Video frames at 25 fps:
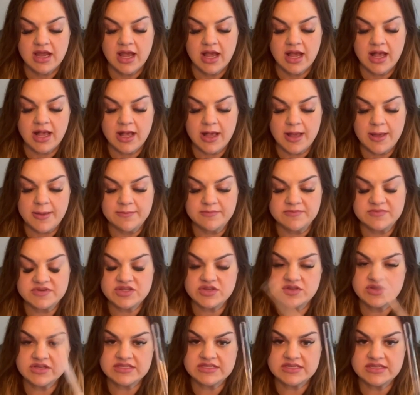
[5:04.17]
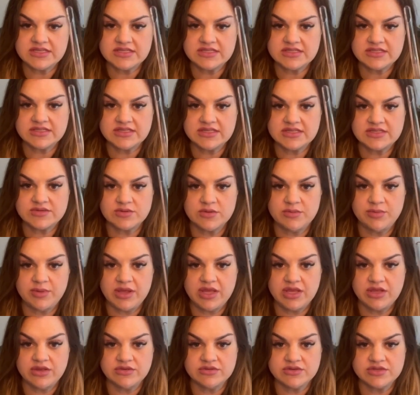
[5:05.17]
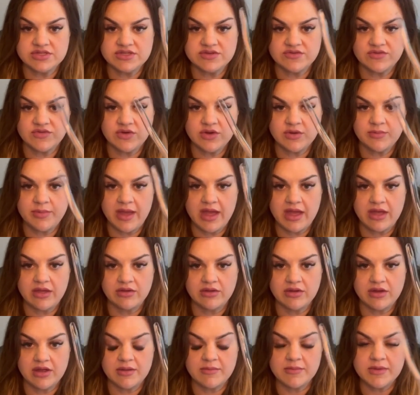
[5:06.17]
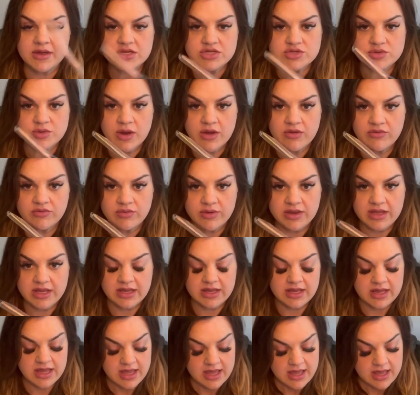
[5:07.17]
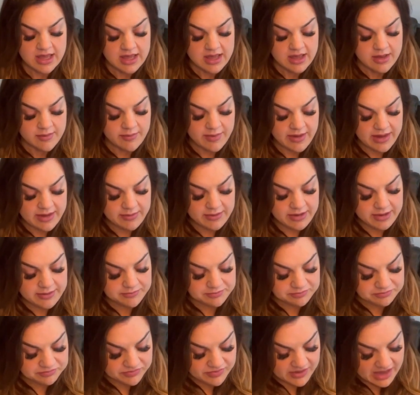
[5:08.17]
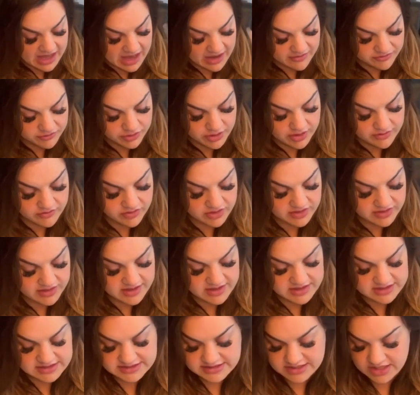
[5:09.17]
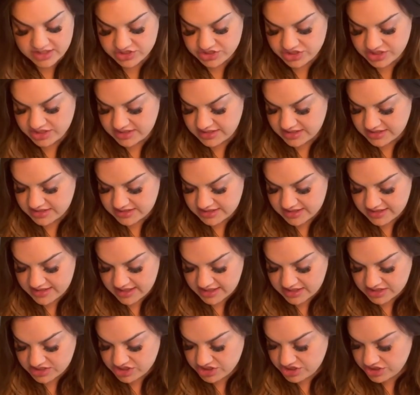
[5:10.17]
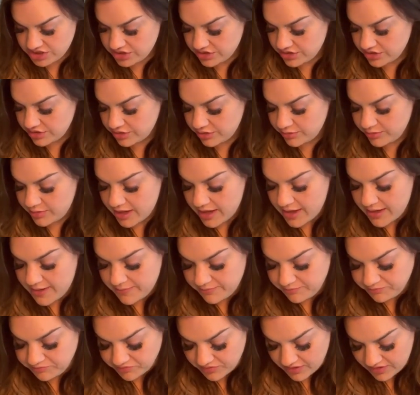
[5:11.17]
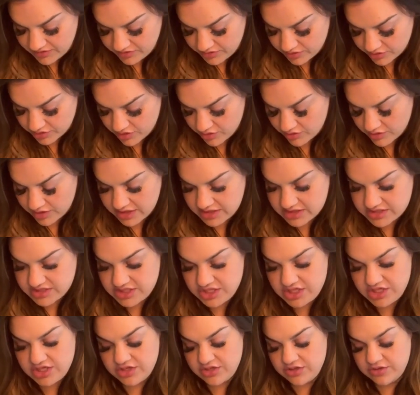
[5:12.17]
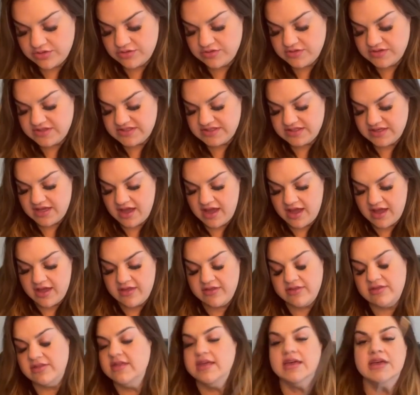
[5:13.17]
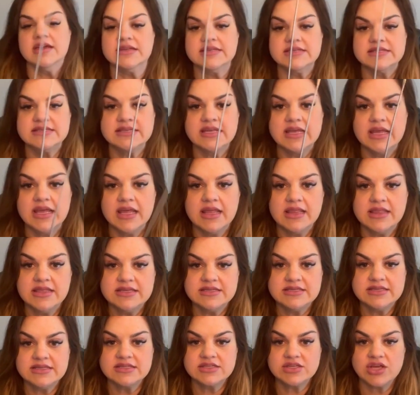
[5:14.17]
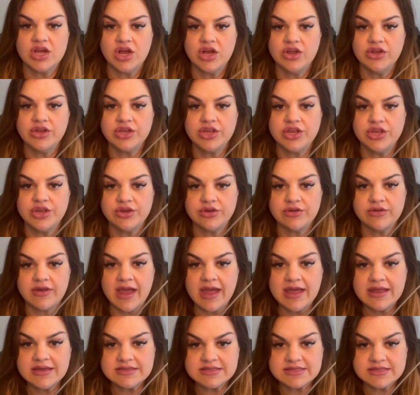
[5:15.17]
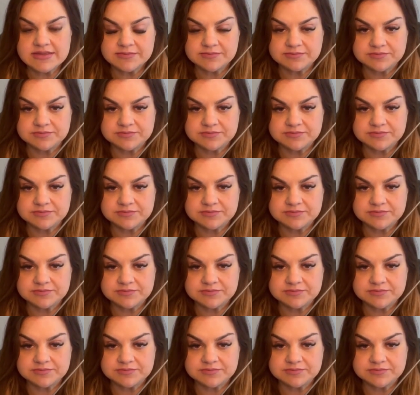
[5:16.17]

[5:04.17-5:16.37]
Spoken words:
So this would be used for about a 12-week baby. After everything is suctioned into that tube, they're going to use this. This is called a curette.